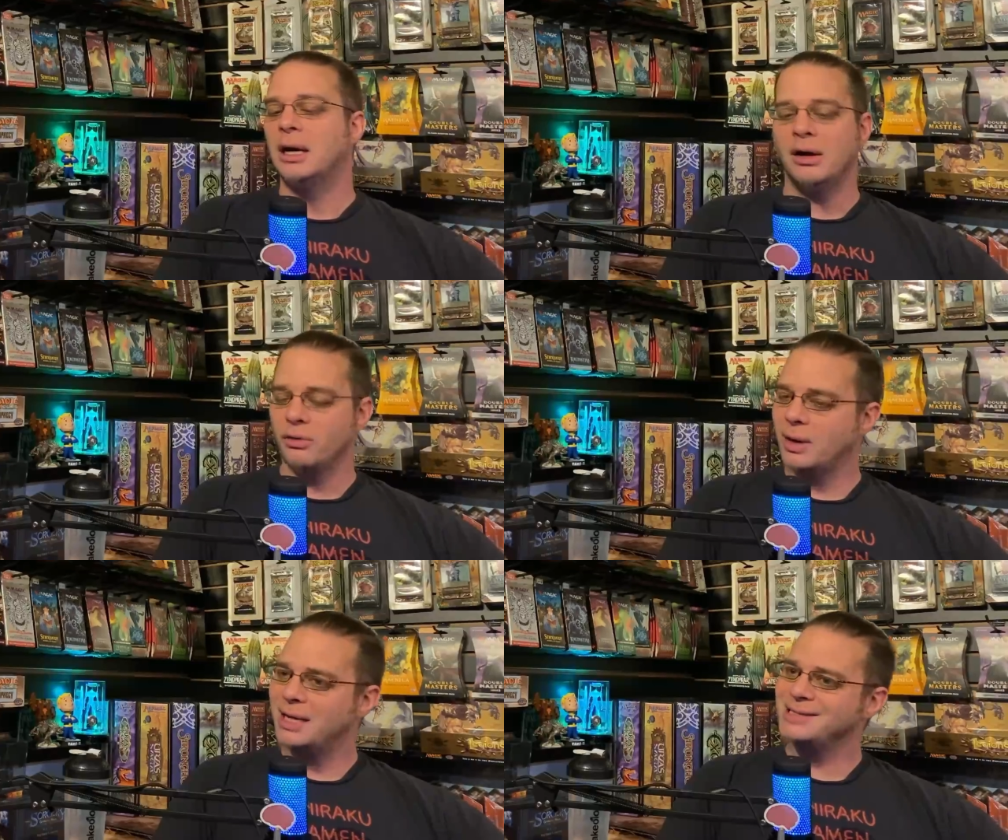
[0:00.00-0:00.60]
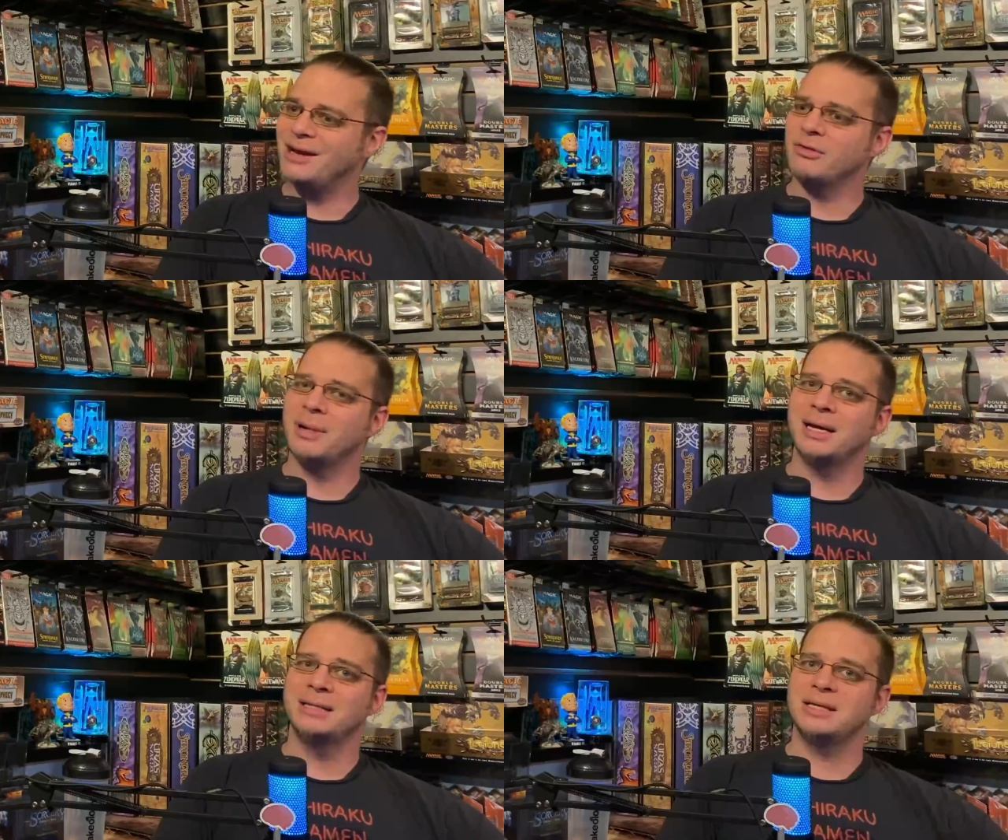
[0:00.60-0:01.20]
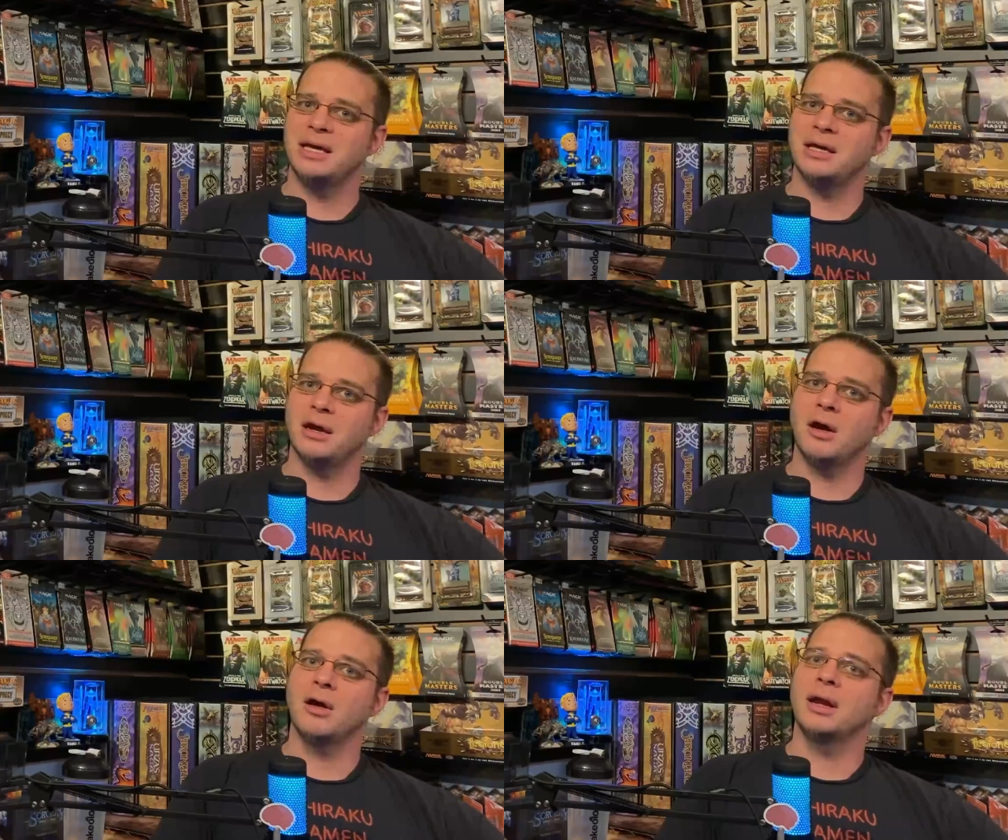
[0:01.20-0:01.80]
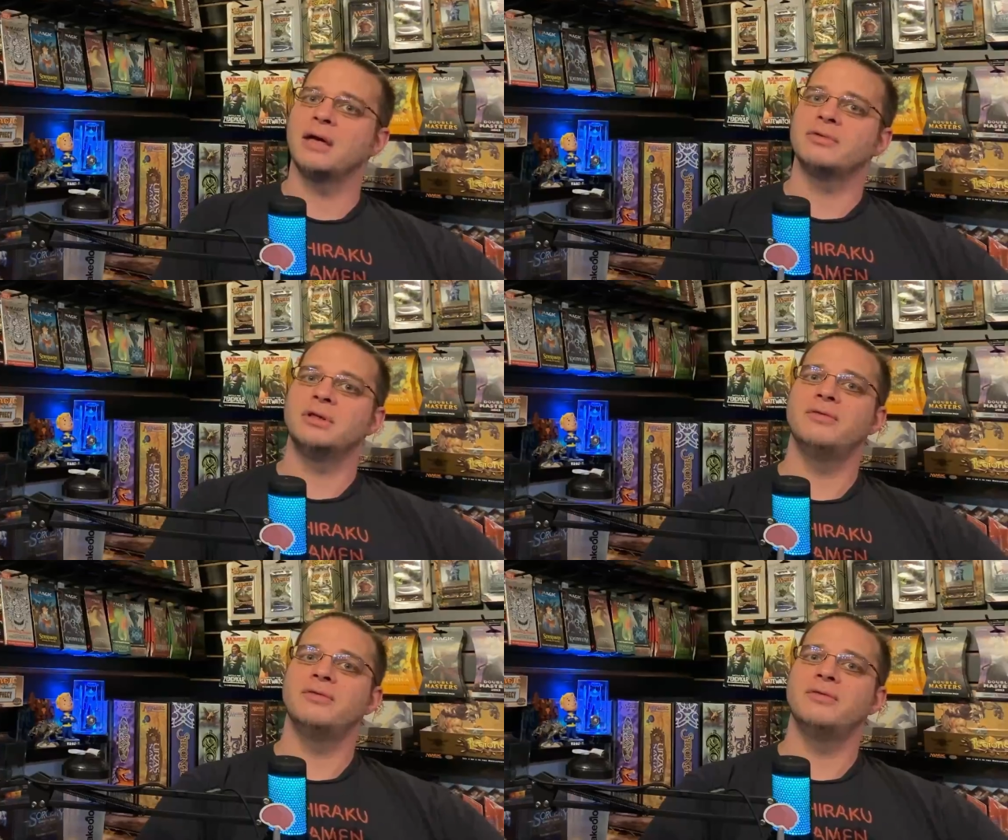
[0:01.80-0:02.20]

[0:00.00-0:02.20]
Otherwise, everybody take care and have a